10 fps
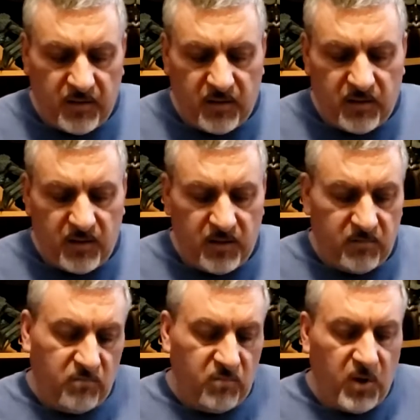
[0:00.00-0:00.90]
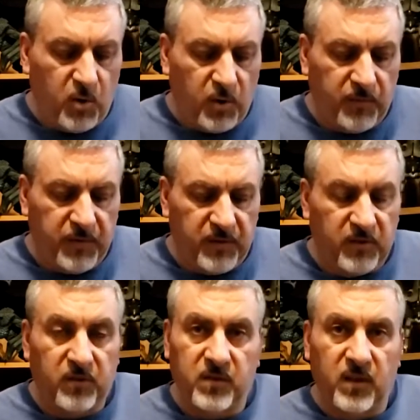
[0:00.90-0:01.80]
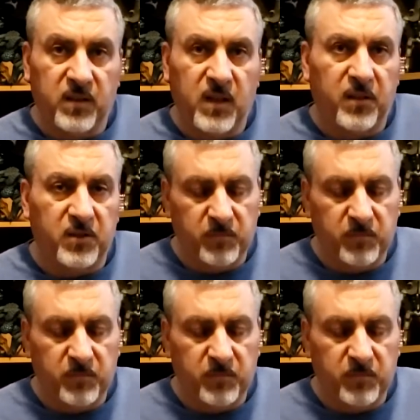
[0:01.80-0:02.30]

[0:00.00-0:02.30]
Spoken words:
the logo for the series on the other.